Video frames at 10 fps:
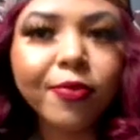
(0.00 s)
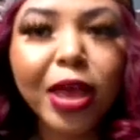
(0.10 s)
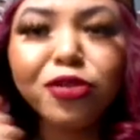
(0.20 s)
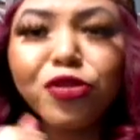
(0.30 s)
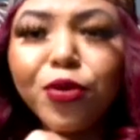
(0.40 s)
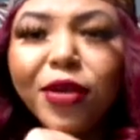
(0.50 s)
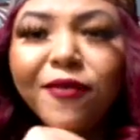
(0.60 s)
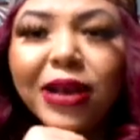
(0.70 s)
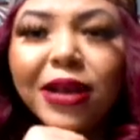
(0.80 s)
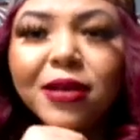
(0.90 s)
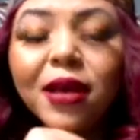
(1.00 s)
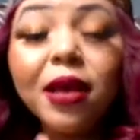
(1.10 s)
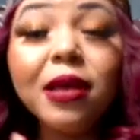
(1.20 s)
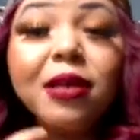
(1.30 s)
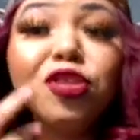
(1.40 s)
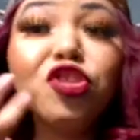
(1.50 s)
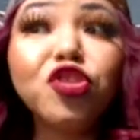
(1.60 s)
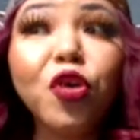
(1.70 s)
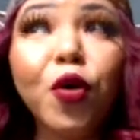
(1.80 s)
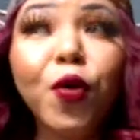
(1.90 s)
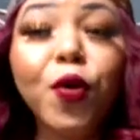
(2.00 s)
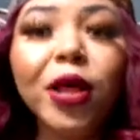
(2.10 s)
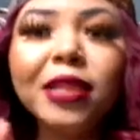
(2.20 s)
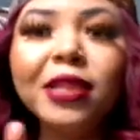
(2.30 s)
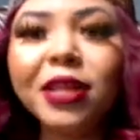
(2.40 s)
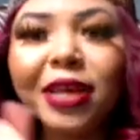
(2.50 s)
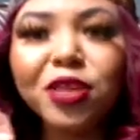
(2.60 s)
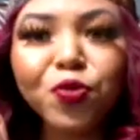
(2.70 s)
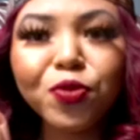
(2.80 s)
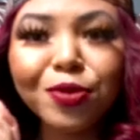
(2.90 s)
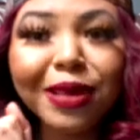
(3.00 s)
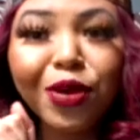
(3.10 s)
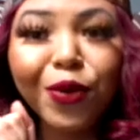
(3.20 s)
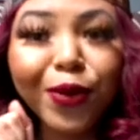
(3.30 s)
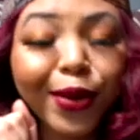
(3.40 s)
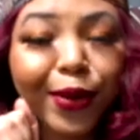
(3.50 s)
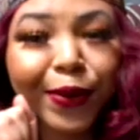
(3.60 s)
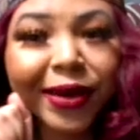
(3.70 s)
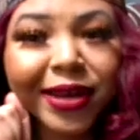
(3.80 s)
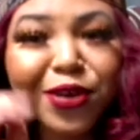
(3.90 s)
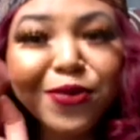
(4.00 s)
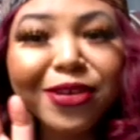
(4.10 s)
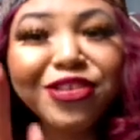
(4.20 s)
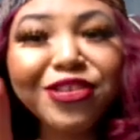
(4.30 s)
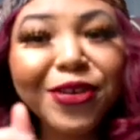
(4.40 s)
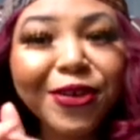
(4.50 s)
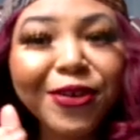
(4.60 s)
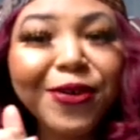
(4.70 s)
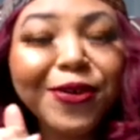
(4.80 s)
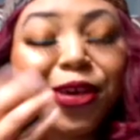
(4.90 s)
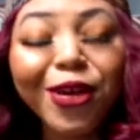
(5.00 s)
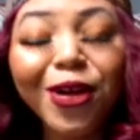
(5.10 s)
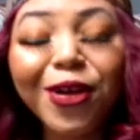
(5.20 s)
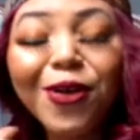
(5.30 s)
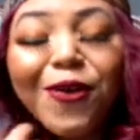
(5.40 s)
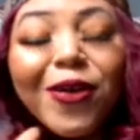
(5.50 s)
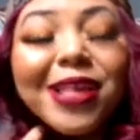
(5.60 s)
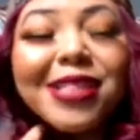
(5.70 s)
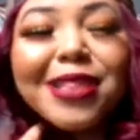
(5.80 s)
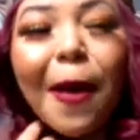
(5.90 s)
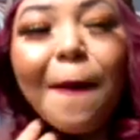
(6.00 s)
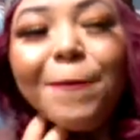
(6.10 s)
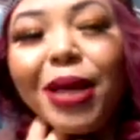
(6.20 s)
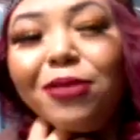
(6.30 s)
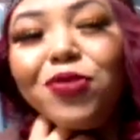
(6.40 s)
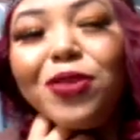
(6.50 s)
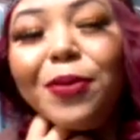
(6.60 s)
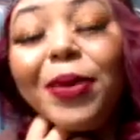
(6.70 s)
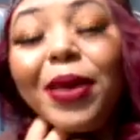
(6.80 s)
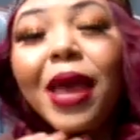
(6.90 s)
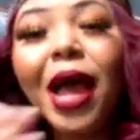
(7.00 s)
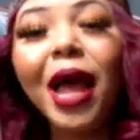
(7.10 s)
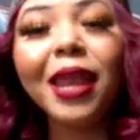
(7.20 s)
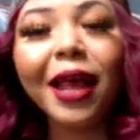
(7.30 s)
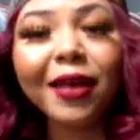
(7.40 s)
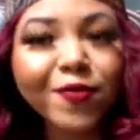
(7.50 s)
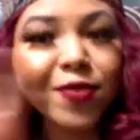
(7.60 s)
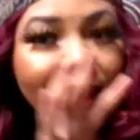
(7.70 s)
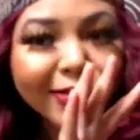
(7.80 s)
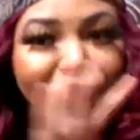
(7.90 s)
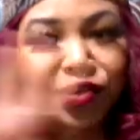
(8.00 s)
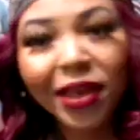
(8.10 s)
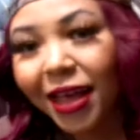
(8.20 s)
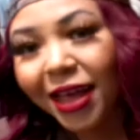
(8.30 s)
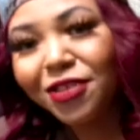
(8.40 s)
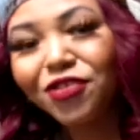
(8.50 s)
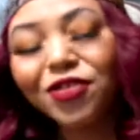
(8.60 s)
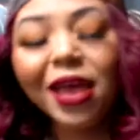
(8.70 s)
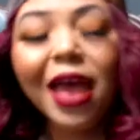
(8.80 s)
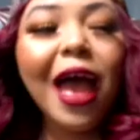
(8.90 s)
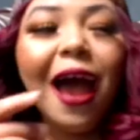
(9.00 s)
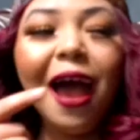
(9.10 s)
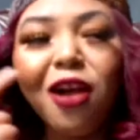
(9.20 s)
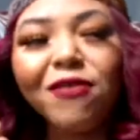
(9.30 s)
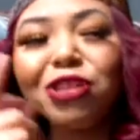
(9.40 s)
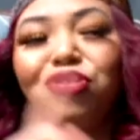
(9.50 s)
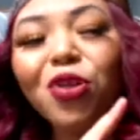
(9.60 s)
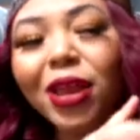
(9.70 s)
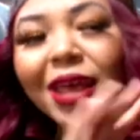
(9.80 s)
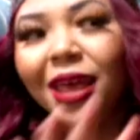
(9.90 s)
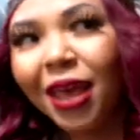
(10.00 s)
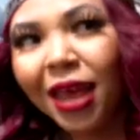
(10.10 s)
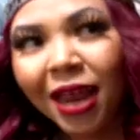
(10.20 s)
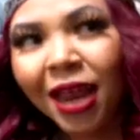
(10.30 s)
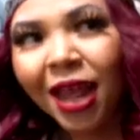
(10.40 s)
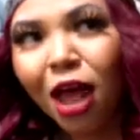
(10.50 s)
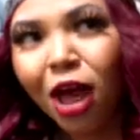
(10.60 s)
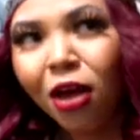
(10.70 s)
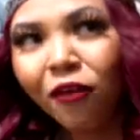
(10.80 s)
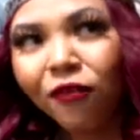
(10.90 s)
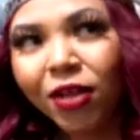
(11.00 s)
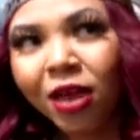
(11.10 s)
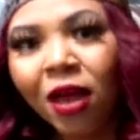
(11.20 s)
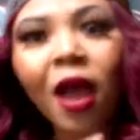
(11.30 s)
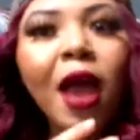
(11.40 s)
It's only right. So that's what's been going on with your girl. Your girl is about to be a lifestyle change. I already started eating healthy.